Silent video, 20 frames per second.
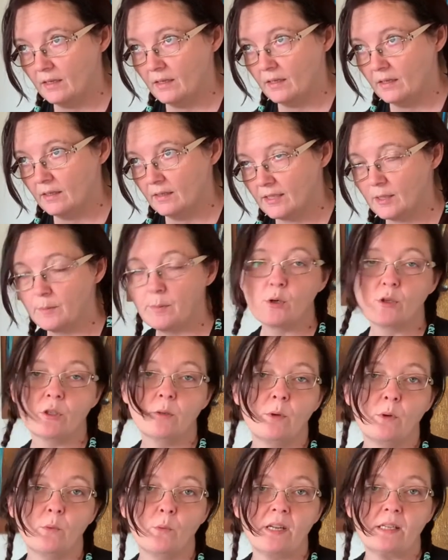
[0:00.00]
supposed to
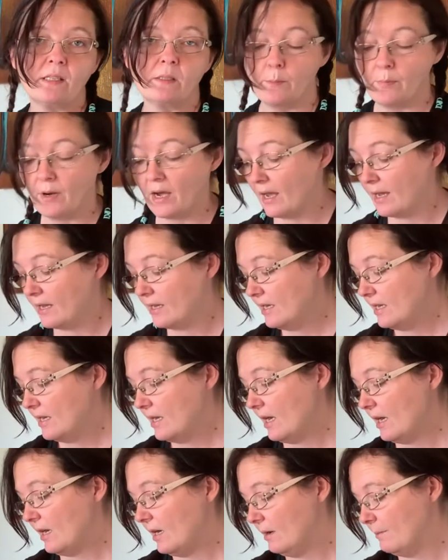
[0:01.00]
be written by
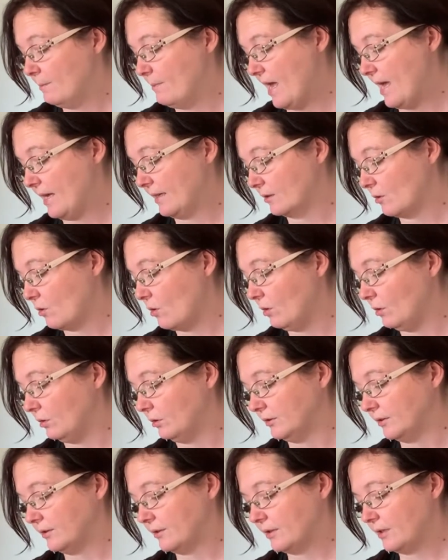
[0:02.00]
a man
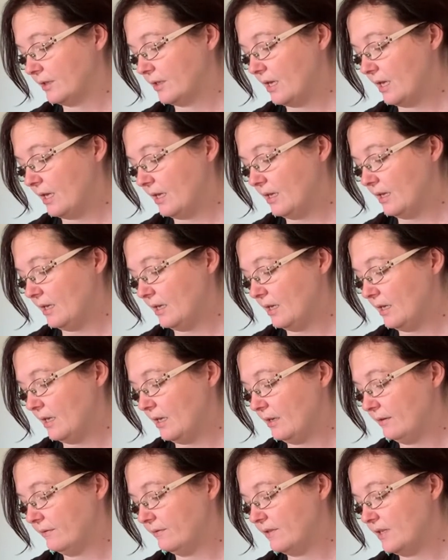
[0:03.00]
called
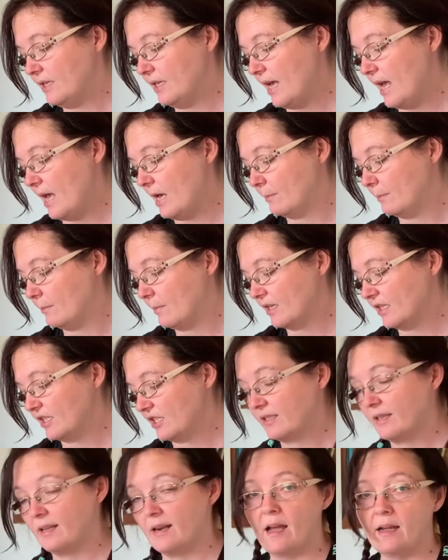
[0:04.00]
V.M.
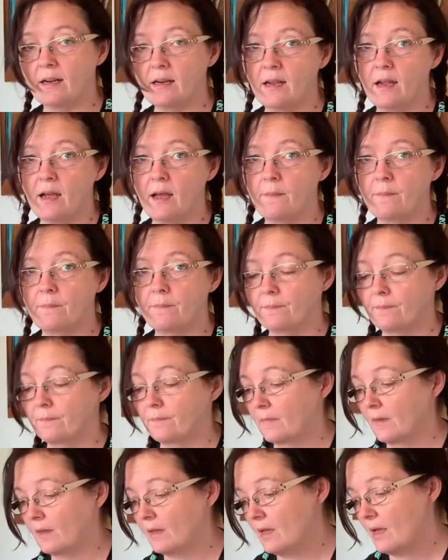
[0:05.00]
Straka.
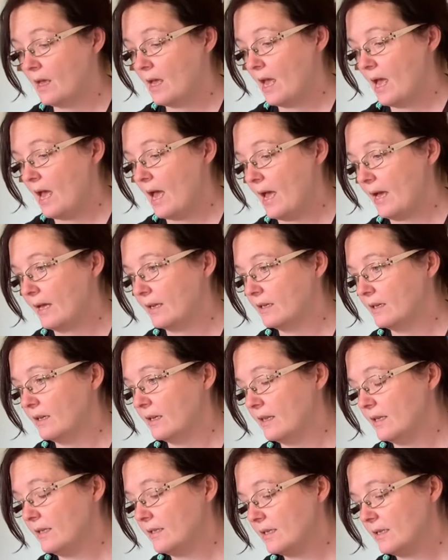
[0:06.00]
And
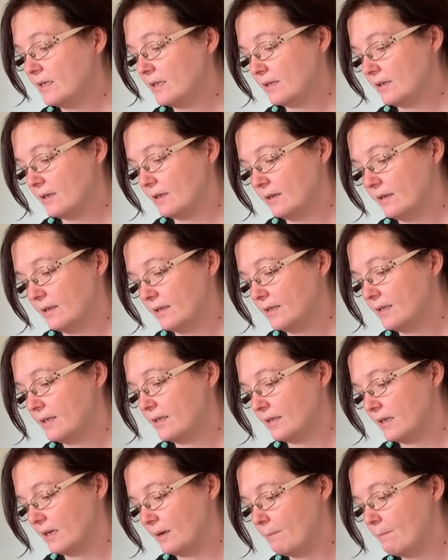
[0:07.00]
this is
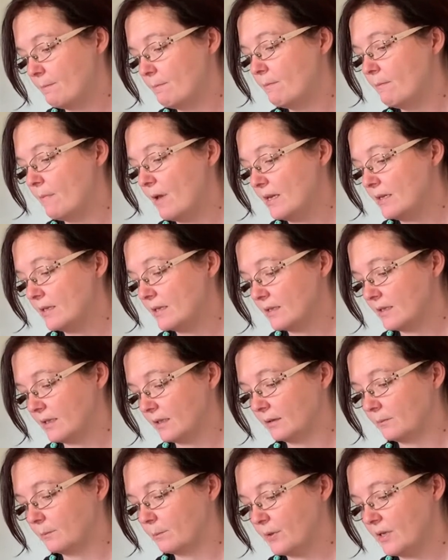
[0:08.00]
an
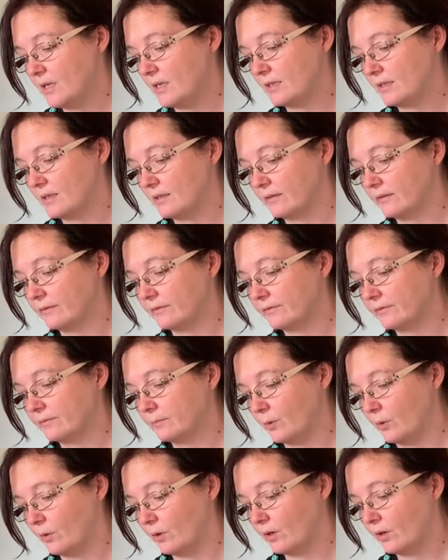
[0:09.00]
amazing piece of
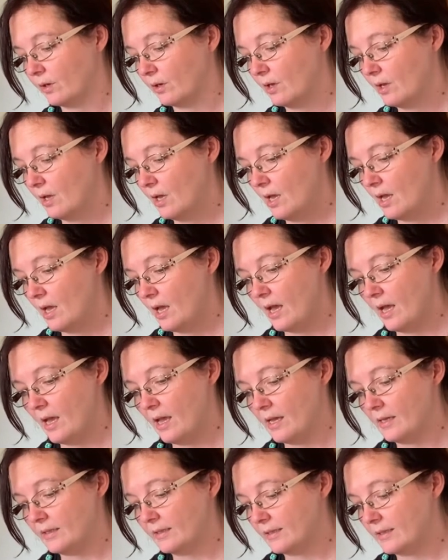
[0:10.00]
book.
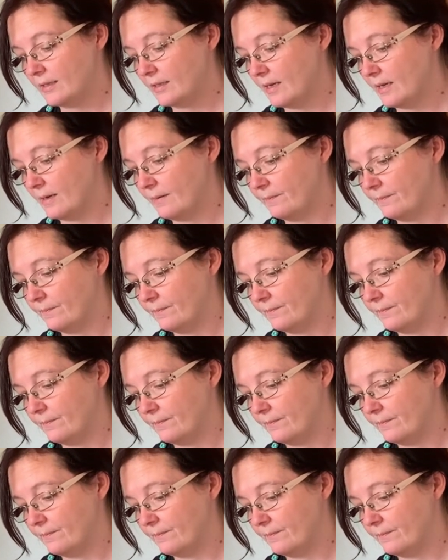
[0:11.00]
It's the